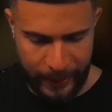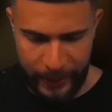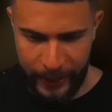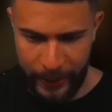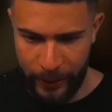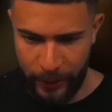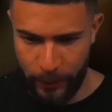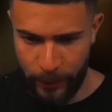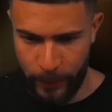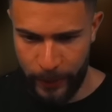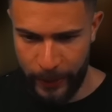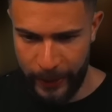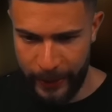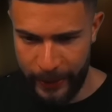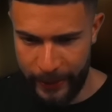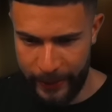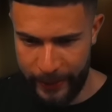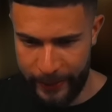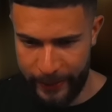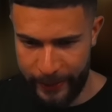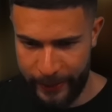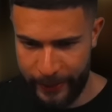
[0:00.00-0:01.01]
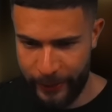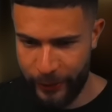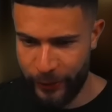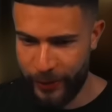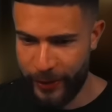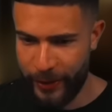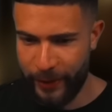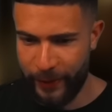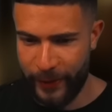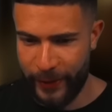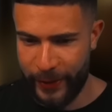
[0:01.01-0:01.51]
Can you please just
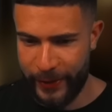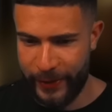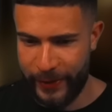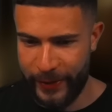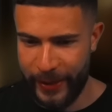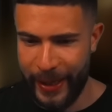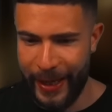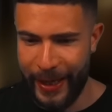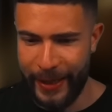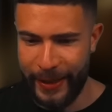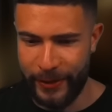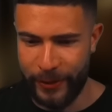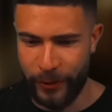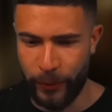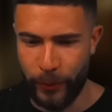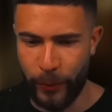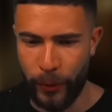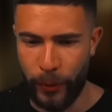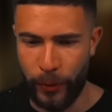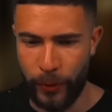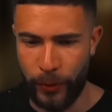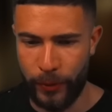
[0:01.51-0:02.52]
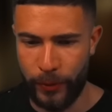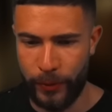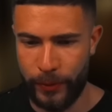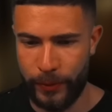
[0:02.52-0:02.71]
give us 8 or more?